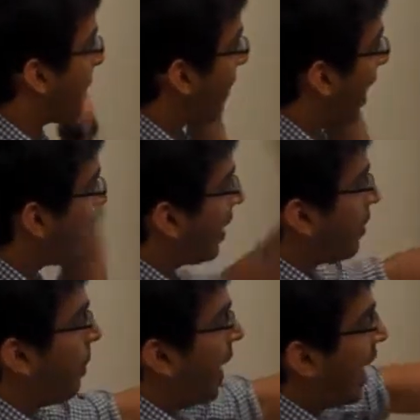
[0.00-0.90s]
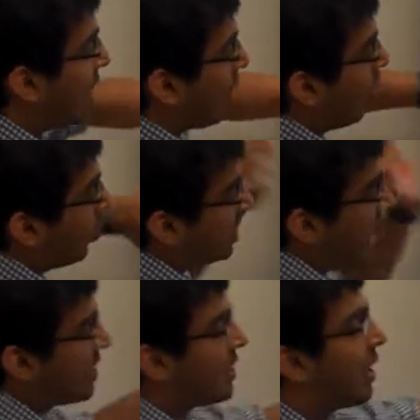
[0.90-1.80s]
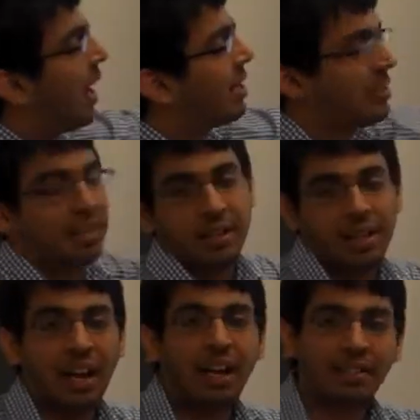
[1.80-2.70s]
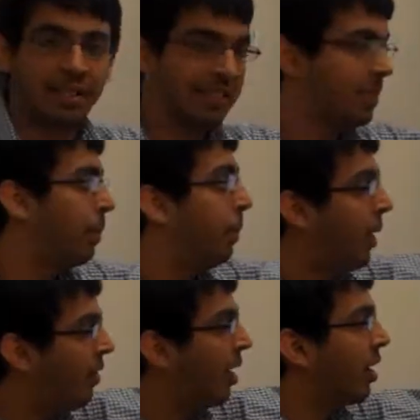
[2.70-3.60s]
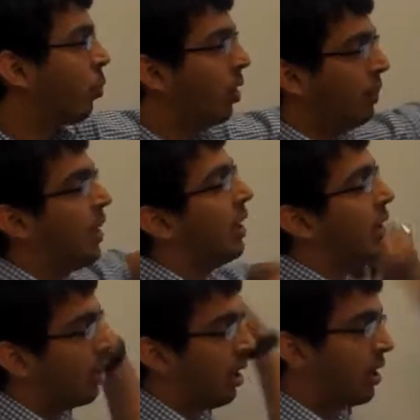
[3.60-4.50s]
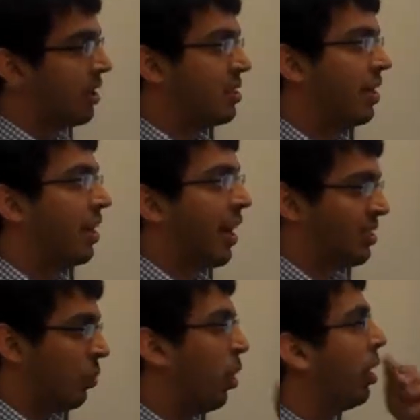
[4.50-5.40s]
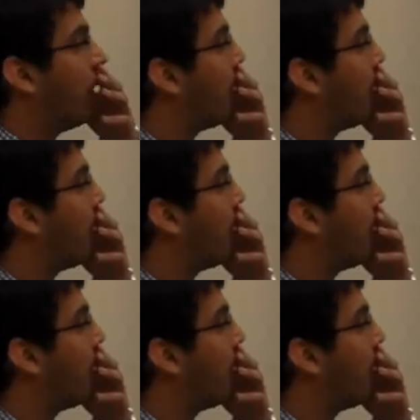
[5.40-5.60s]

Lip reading: again the path which has the largest metric will be considered as the winner.